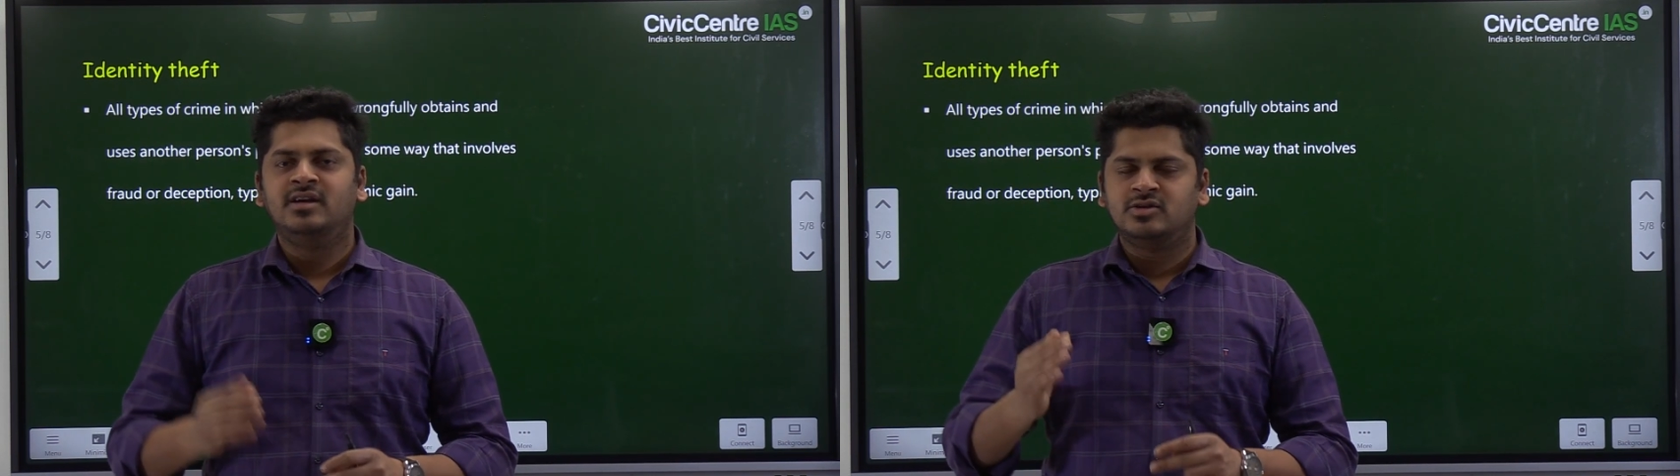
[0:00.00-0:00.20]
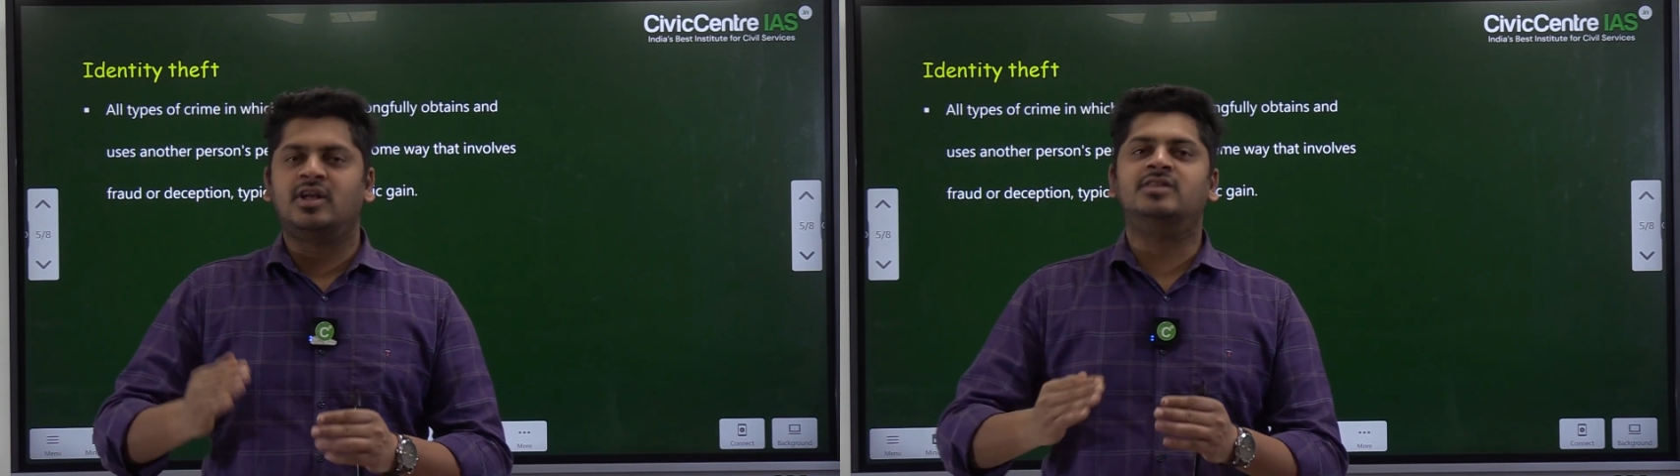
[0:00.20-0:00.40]

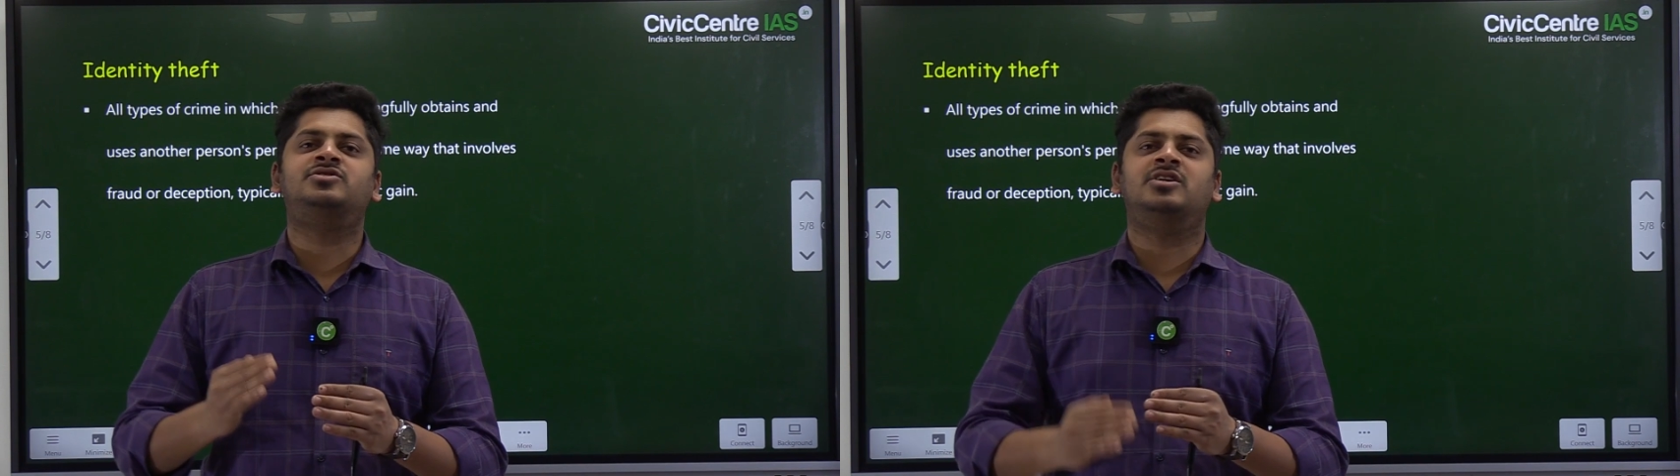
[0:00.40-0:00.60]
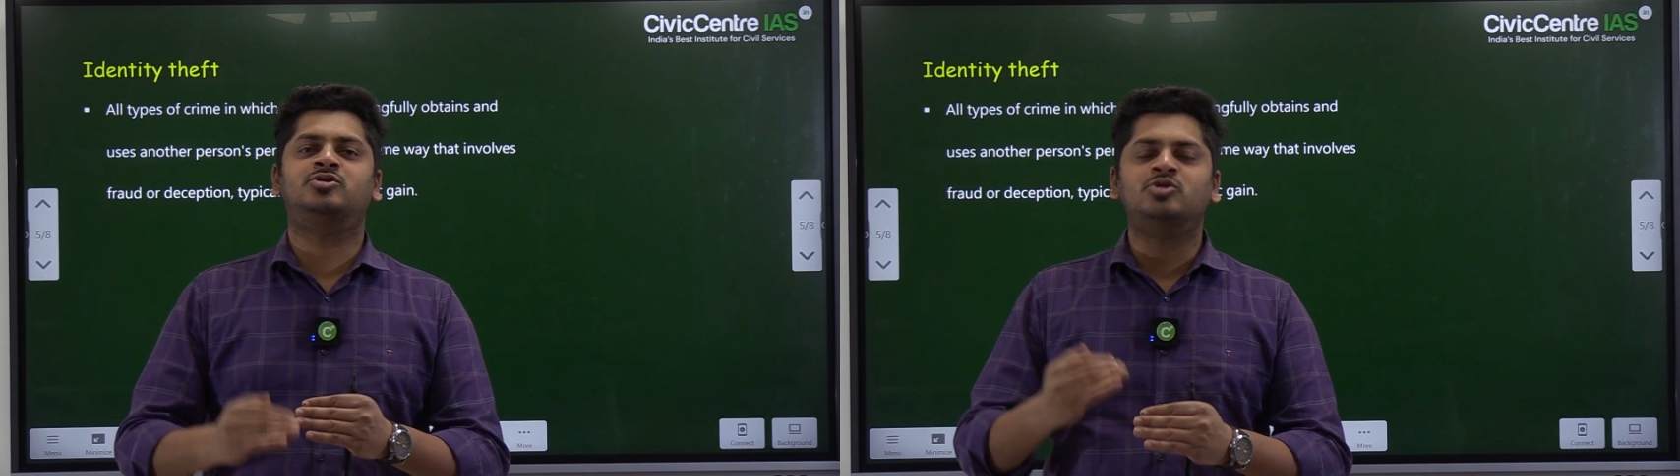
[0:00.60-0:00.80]
So that's
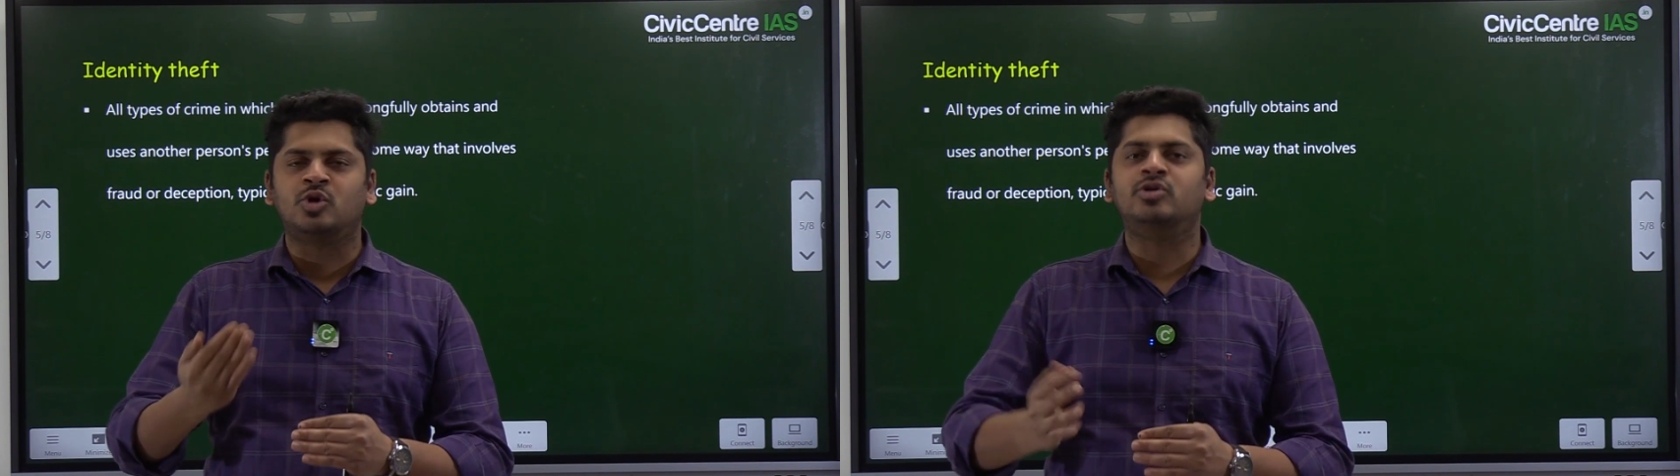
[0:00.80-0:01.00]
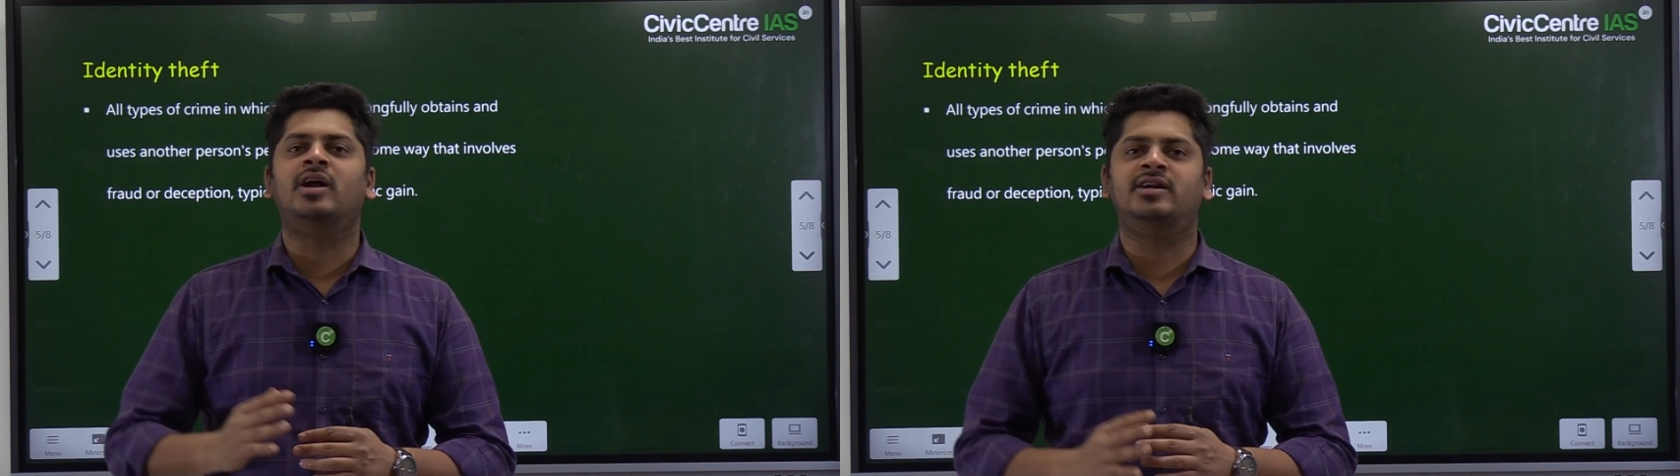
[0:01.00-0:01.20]
just to
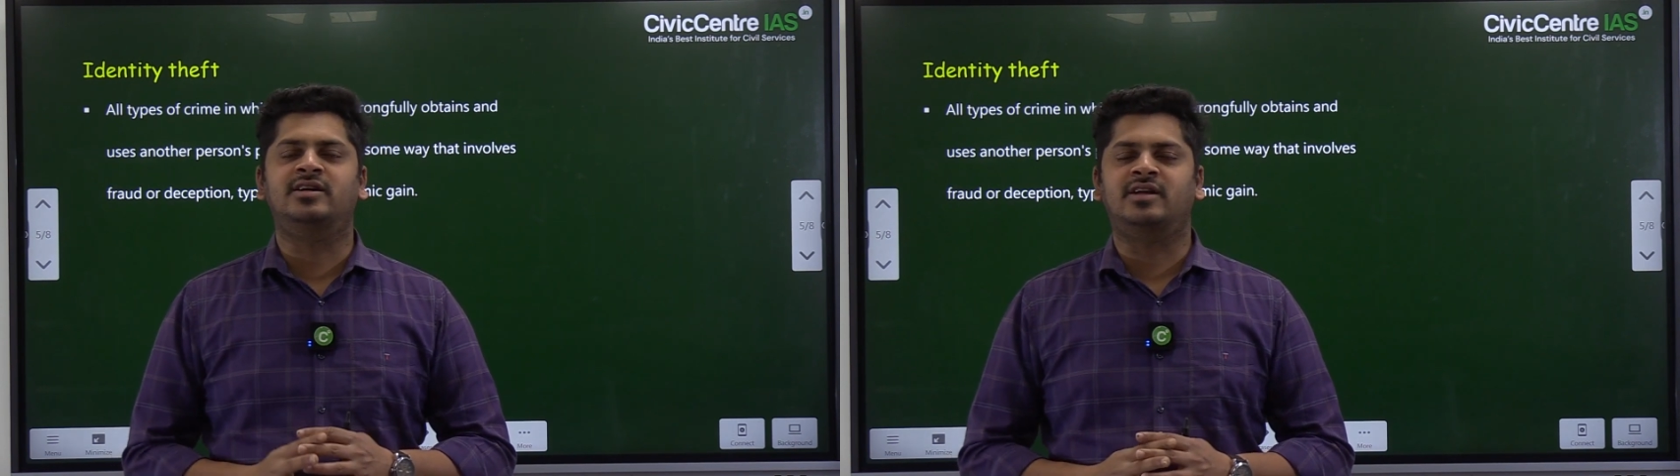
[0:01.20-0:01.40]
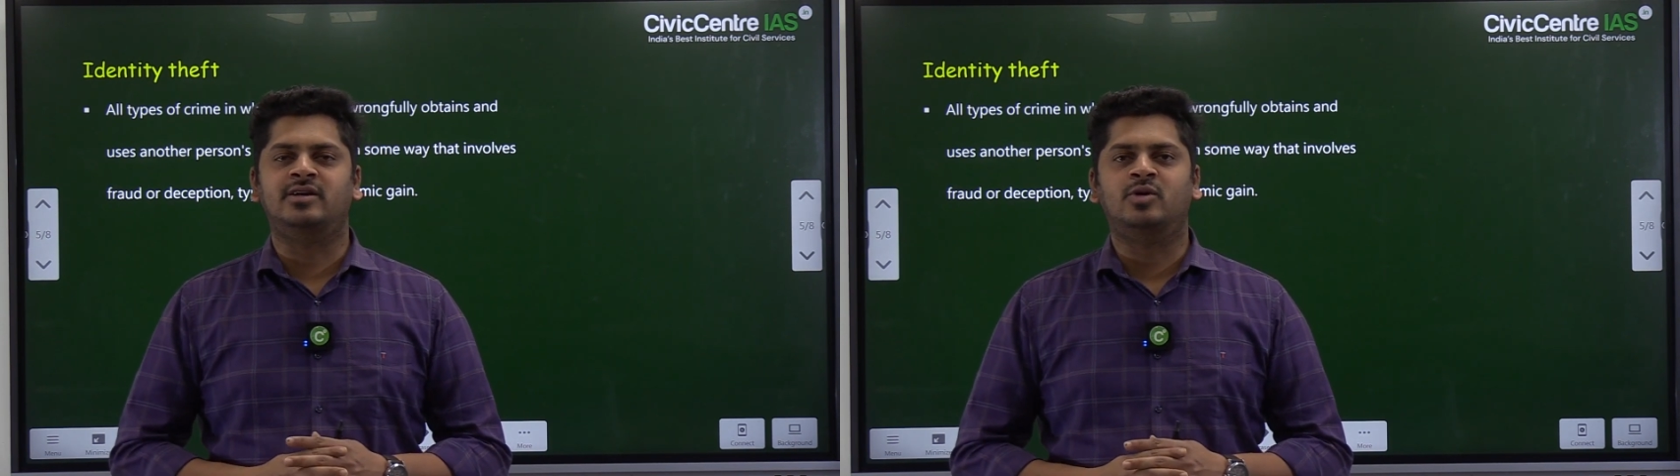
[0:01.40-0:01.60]
show your identity,